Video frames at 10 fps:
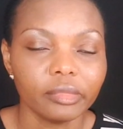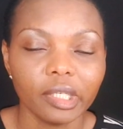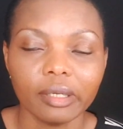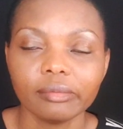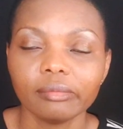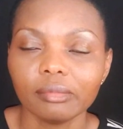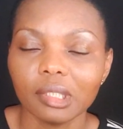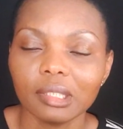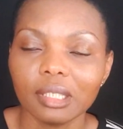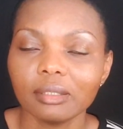Yeah,
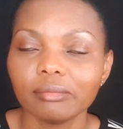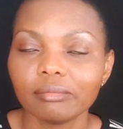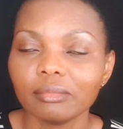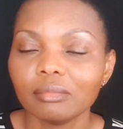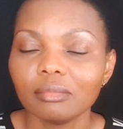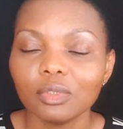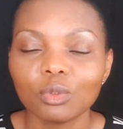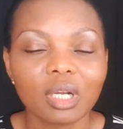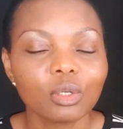and then you